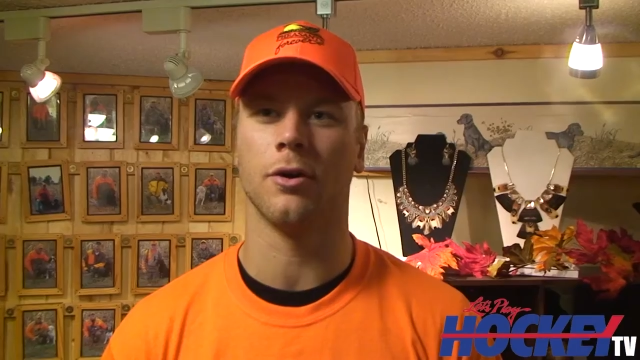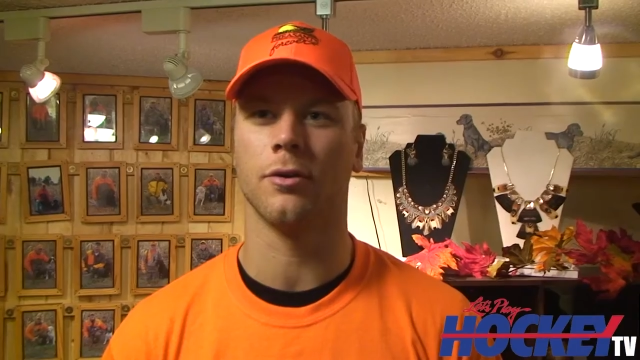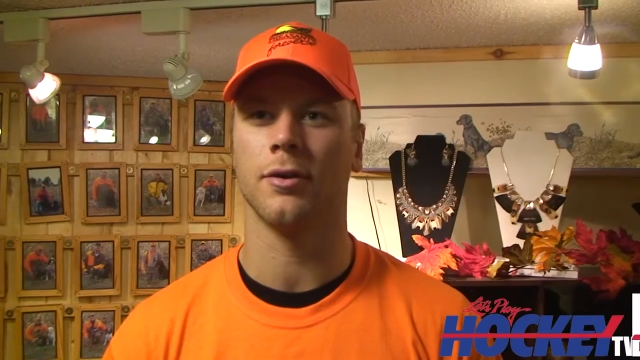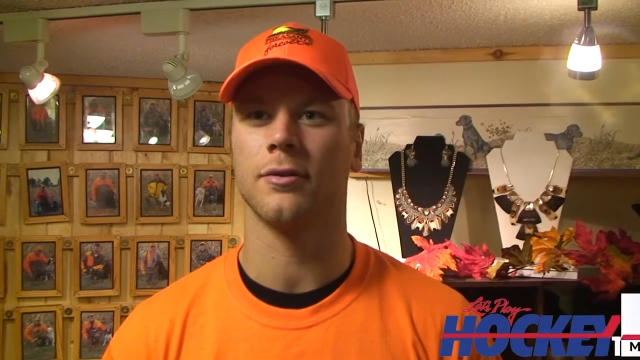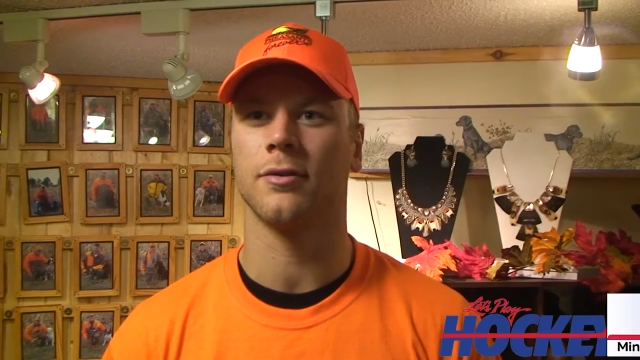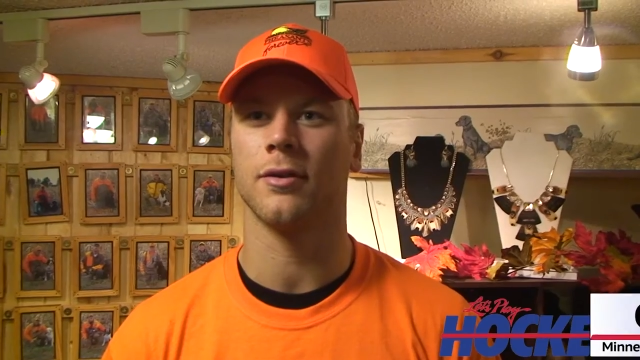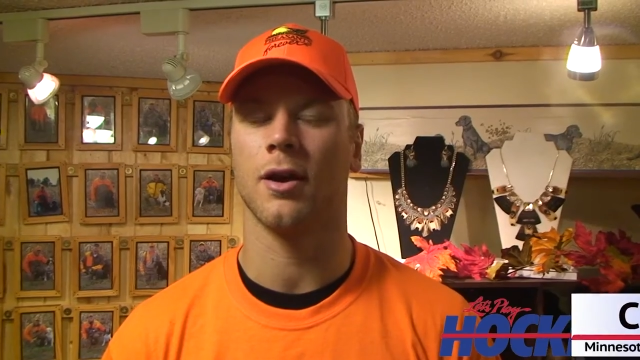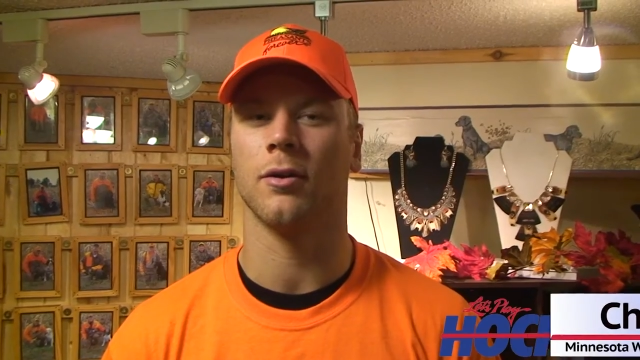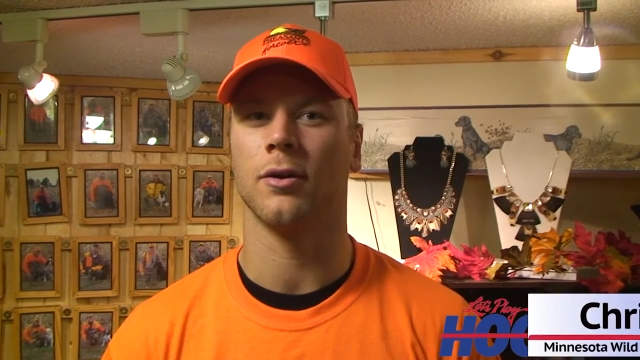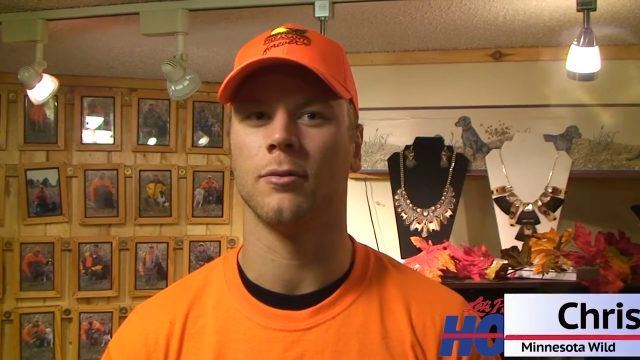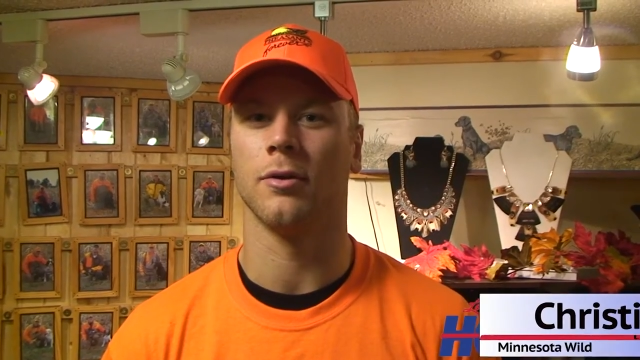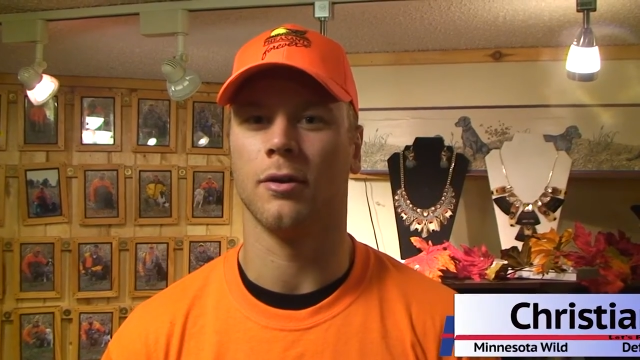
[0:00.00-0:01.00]
You notice
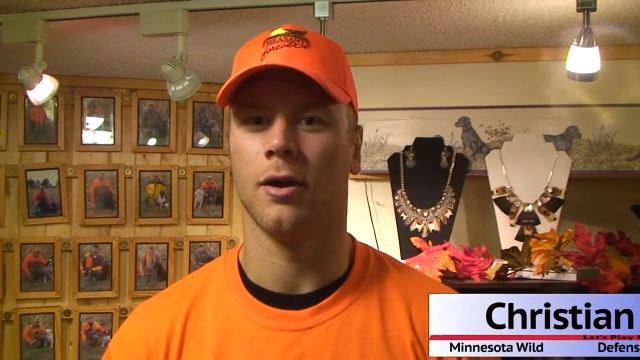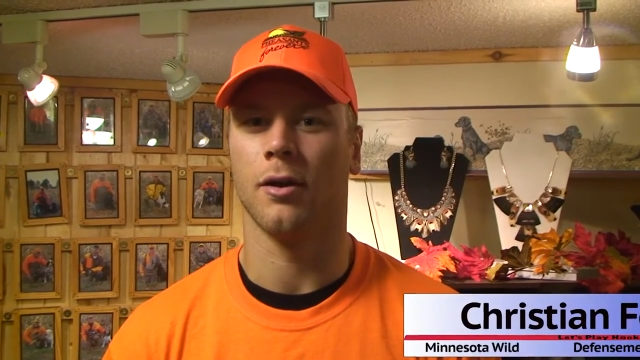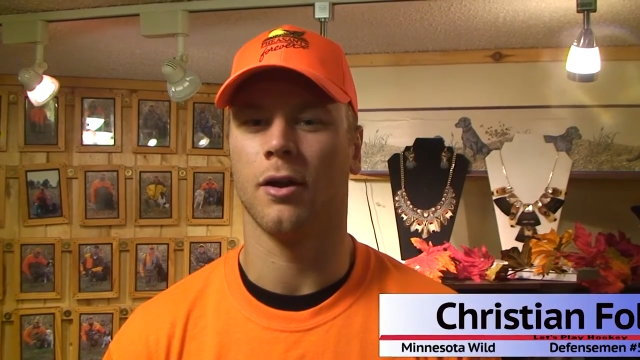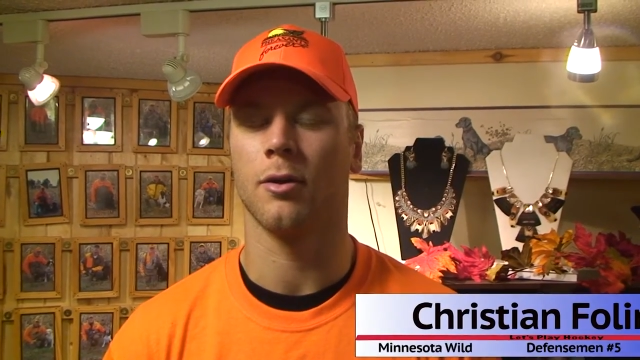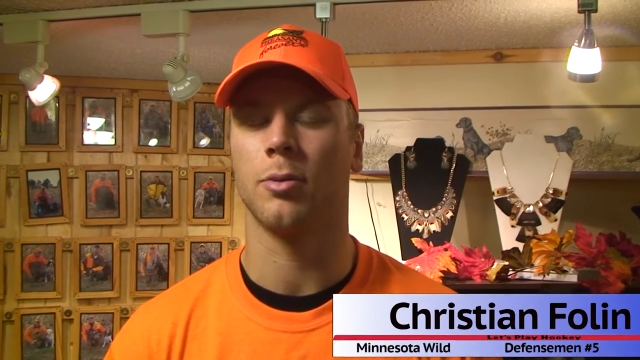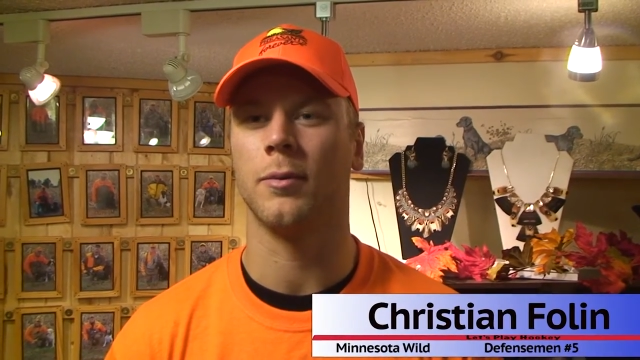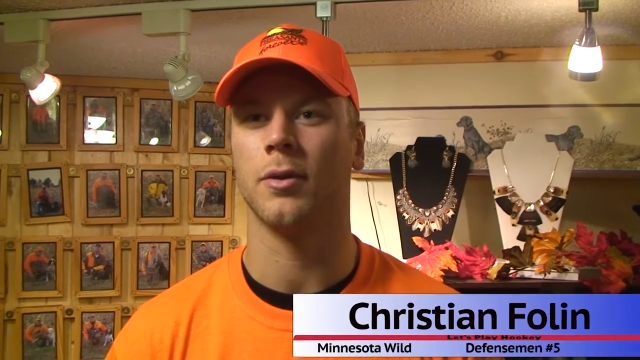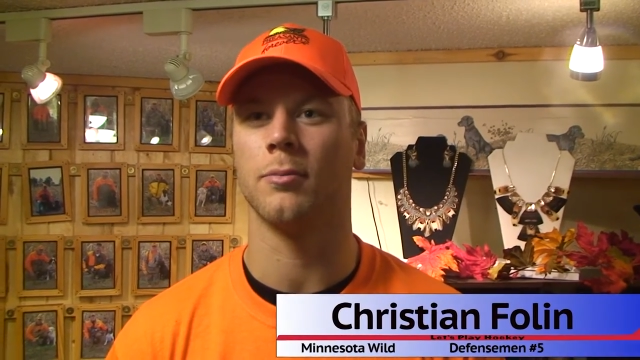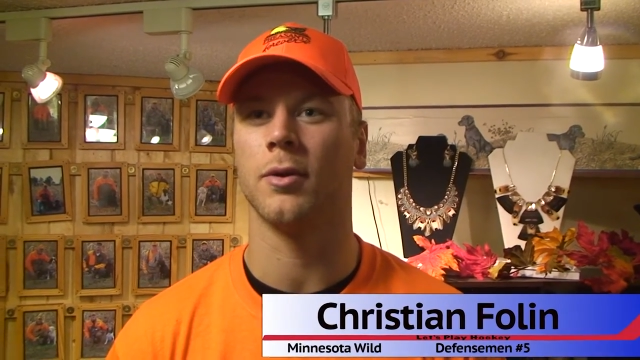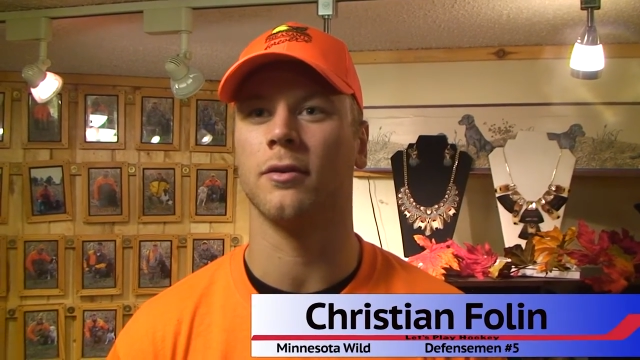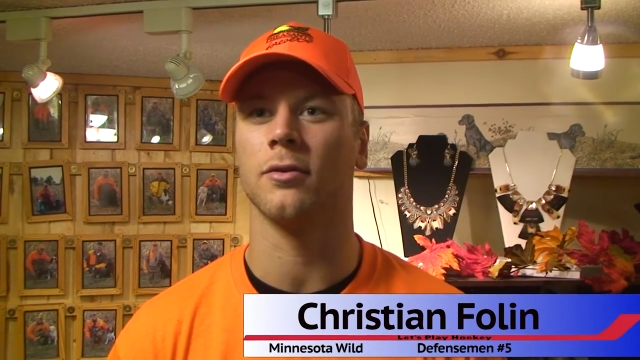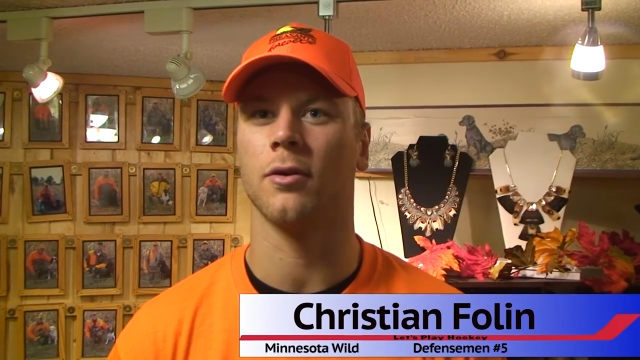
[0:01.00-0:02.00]
how a lot of
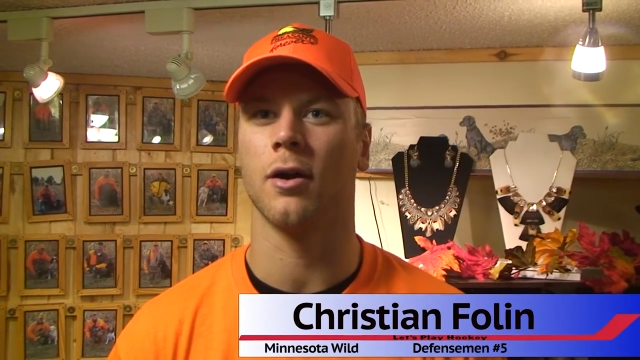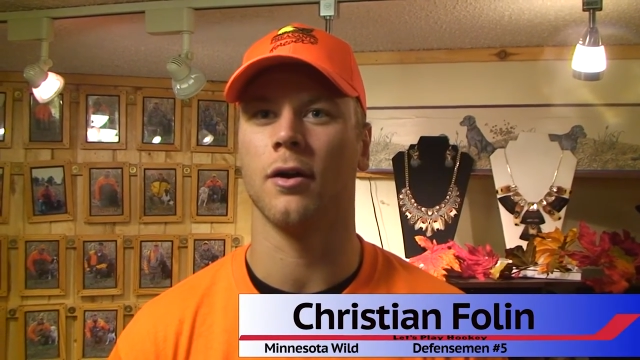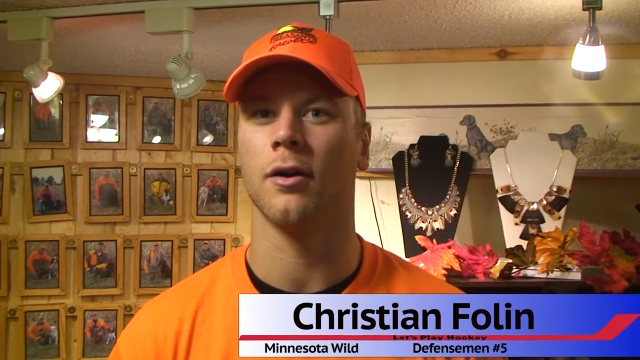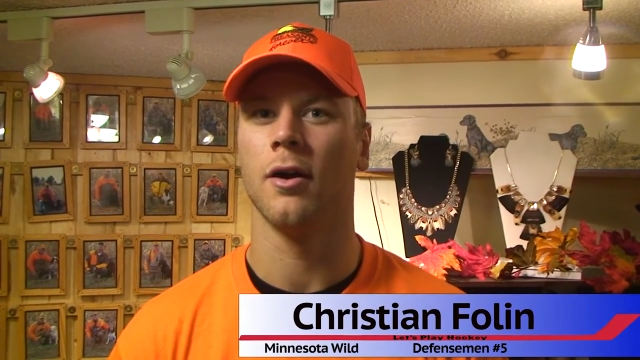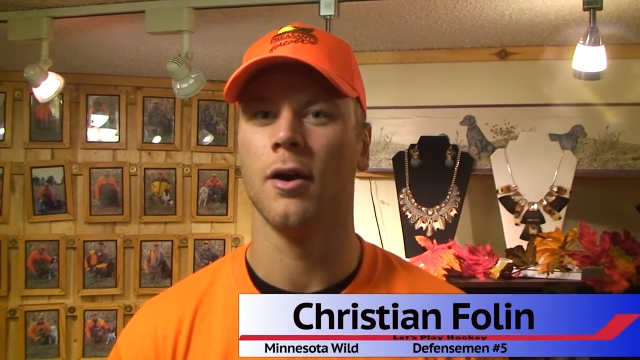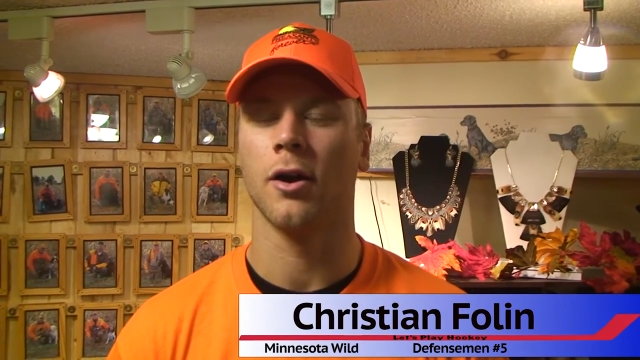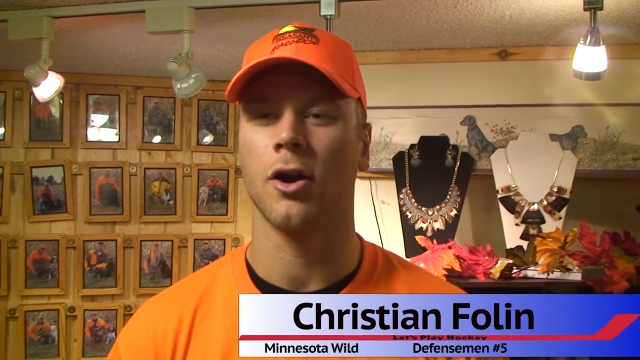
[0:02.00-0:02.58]
people in Minnesota